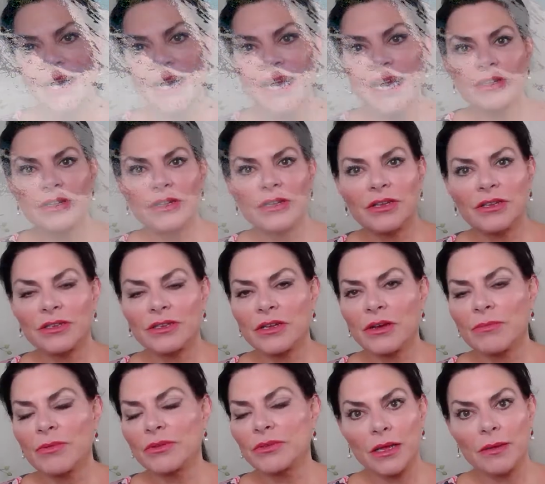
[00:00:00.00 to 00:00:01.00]
It
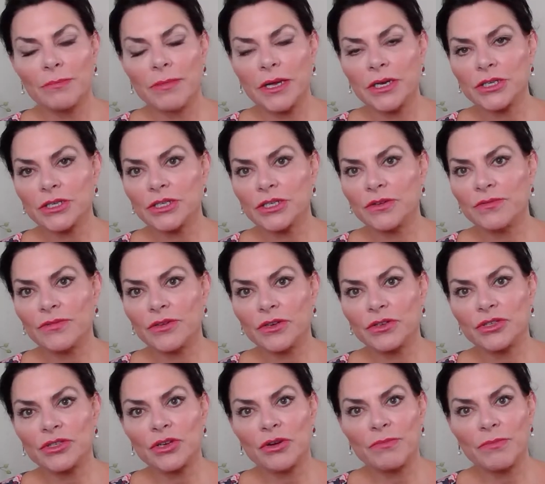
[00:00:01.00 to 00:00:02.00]
almost makes you feel so
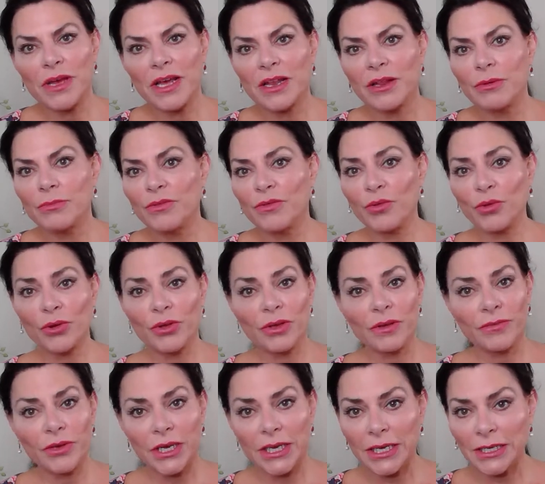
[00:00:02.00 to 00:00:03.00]
mellow before you even
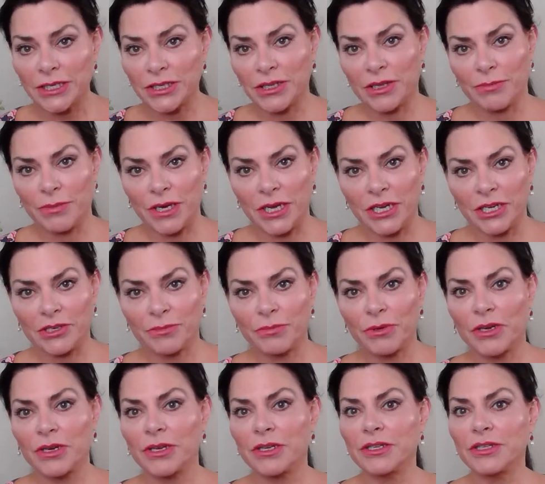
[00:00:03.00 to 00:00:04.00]
get to the beach
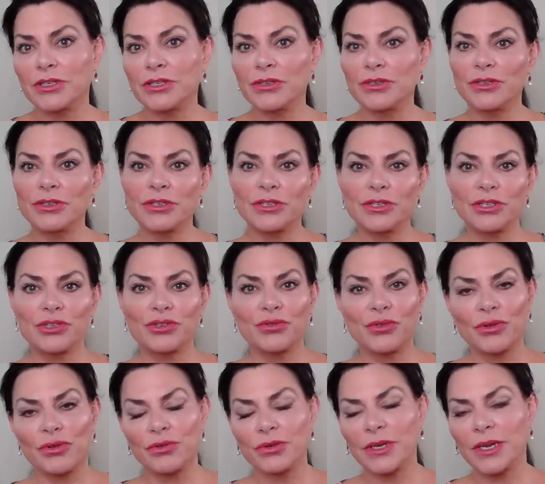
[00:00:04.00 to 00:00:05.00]
because you just stroll
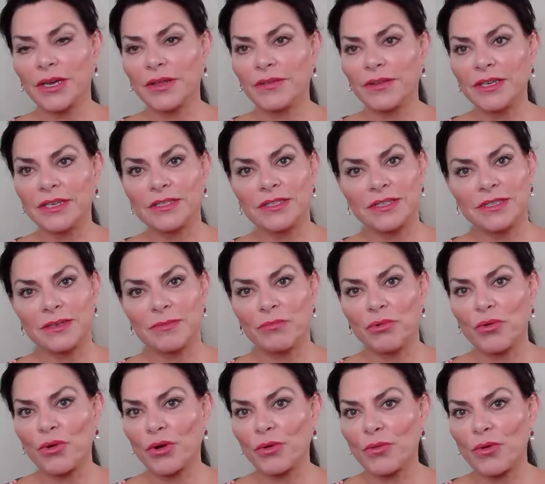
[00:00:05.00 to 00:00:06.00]
down these
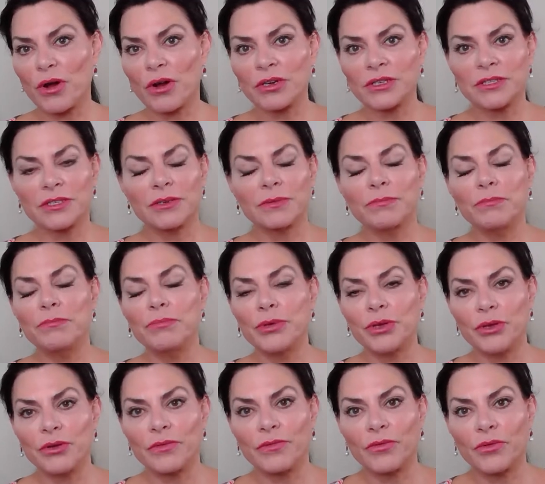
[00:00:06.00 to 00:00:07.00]
boardwalks. They're
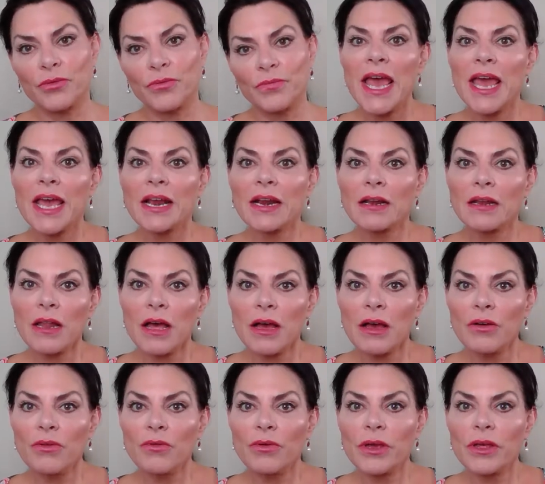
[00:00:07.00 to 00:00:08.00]
beautiful. And along
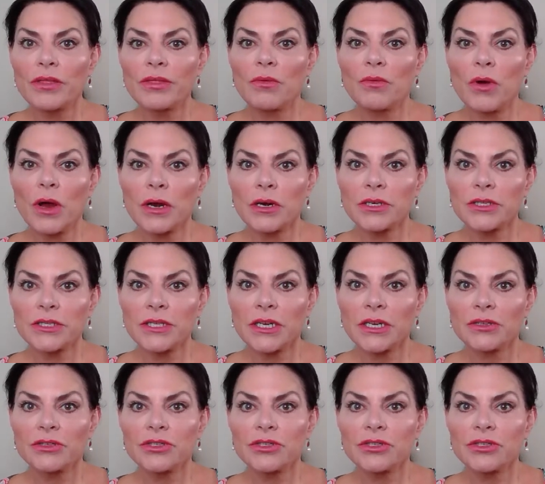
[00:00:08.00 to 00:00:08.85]
with Watersound, you